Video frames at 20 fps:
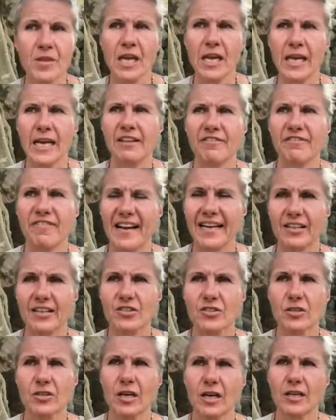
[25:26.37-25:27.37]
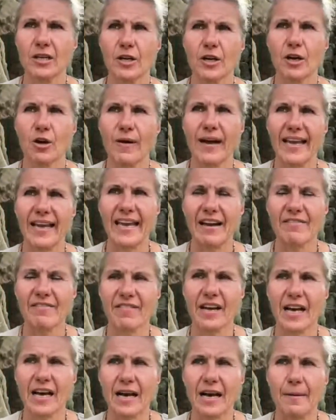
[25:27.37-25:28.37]
In fact, I
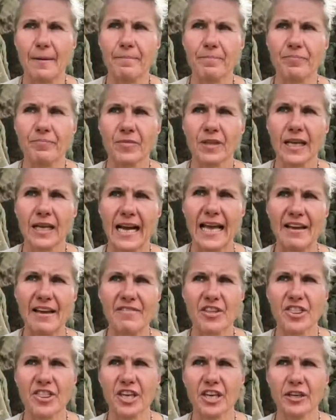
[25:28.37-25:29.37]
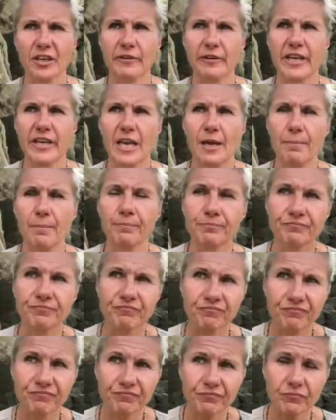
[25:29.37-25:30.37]
have a theory
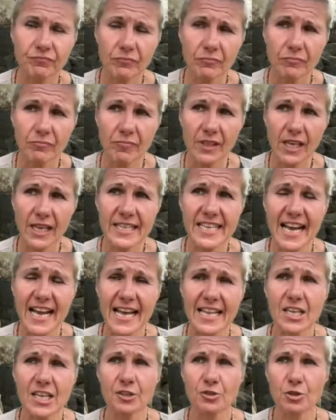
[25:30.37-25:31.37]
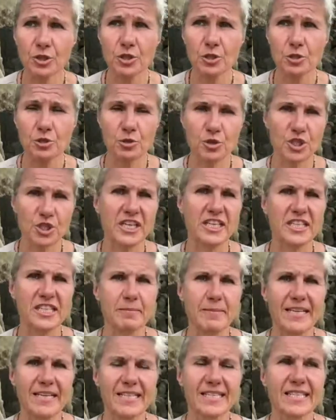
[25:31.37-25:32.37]
that in traditional Chinese
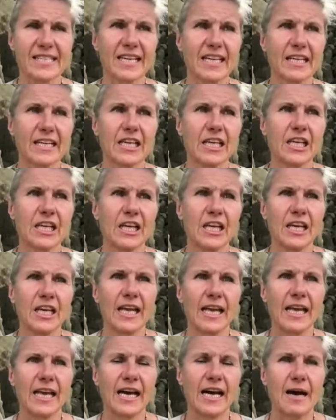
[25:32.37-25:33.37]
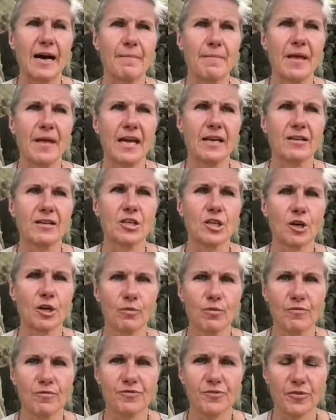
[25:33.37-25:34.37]
medicine, and
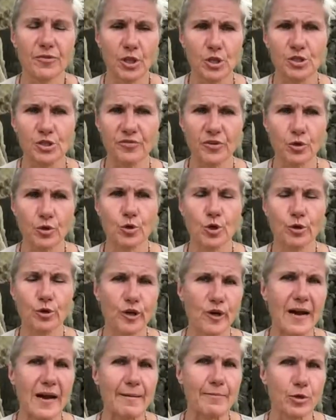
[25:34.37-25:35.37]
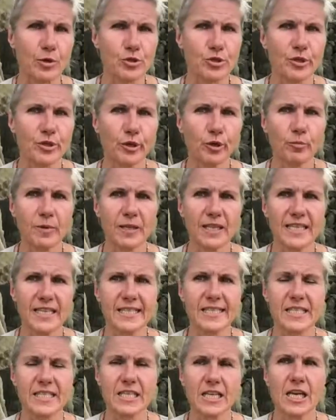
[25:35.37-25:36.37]
so for those of you who don't know, I'm also an
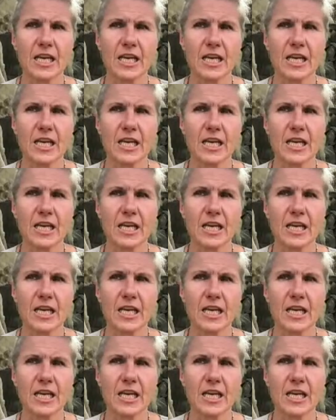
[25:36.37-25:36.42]
herbalist.